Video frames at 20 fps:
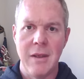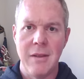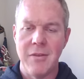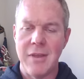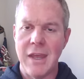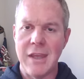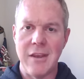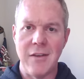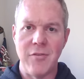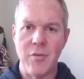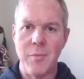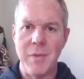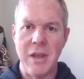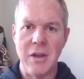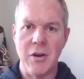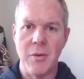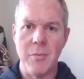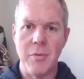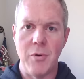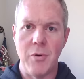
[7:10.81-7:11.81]
Thank you for
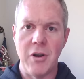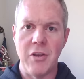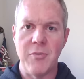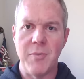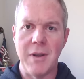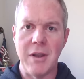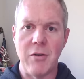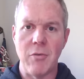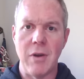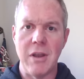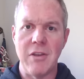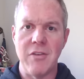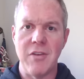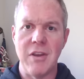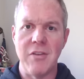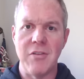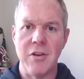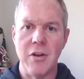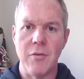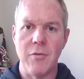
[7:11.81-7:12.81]
being on board. It's been a great
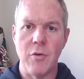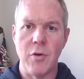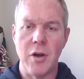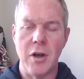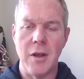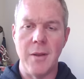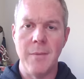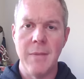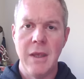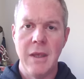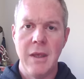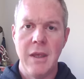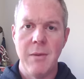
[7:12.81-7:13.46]
season overall.